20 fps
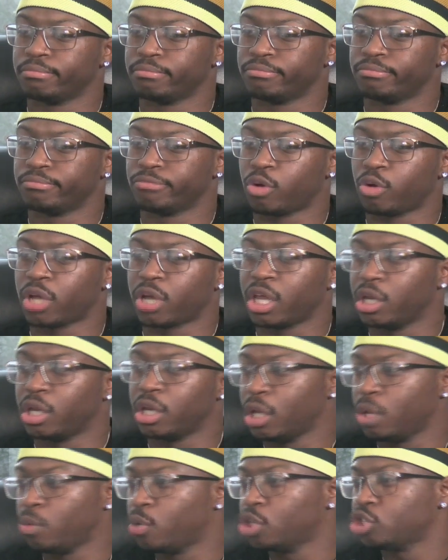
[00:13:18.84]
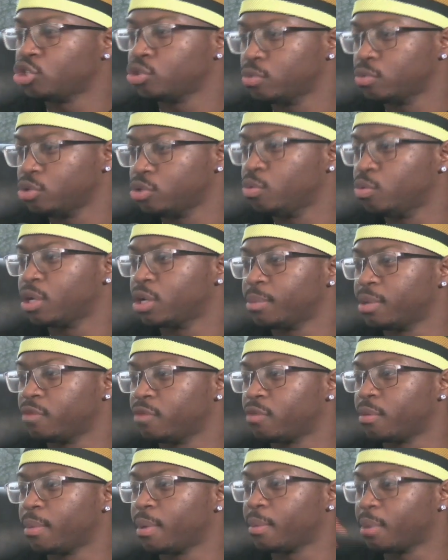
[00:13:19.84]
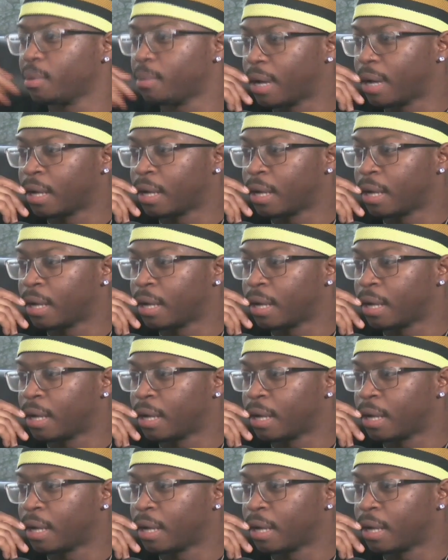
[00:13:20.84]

okay they, they want you you want to be remembered by?